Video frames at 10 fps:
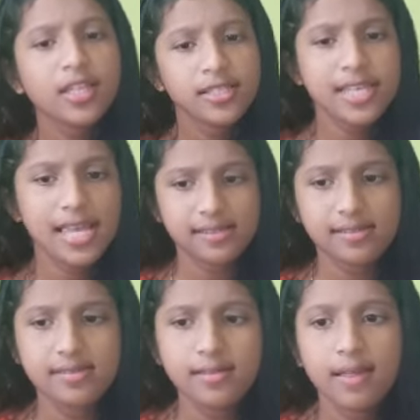
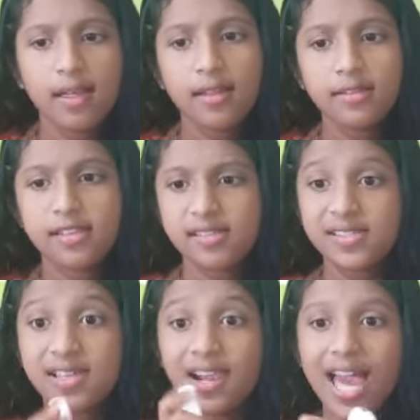Yes, this
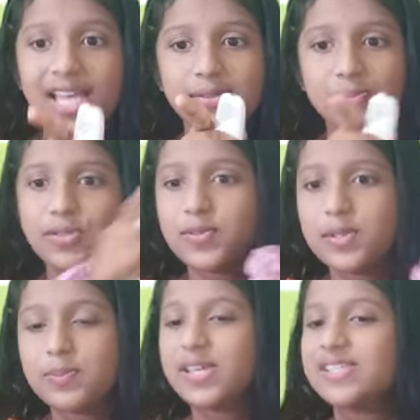is the lice which
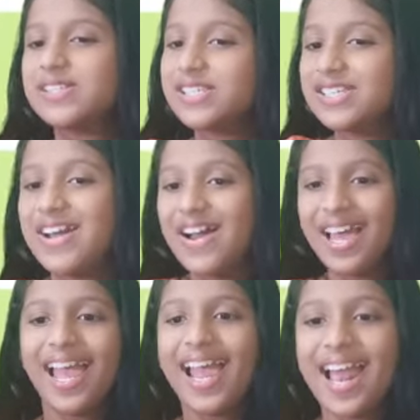will be present in our
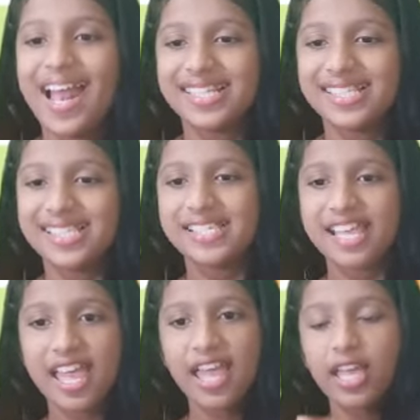heads.
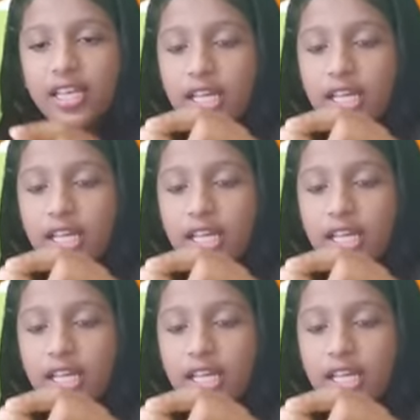Can